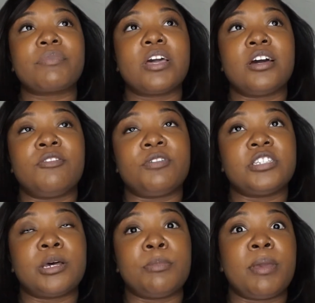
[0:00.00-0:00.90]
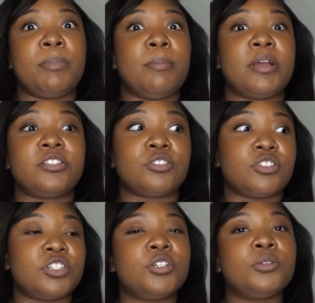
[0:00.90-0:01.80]
For some, maybe med-surg
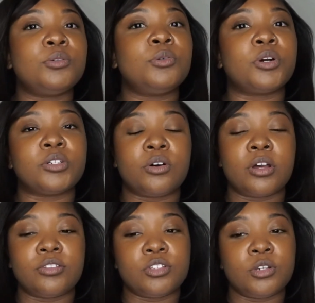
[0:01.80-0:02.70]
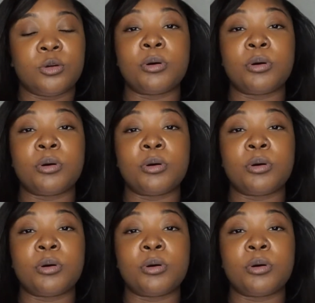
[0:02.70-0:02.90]
2 or adult health 2,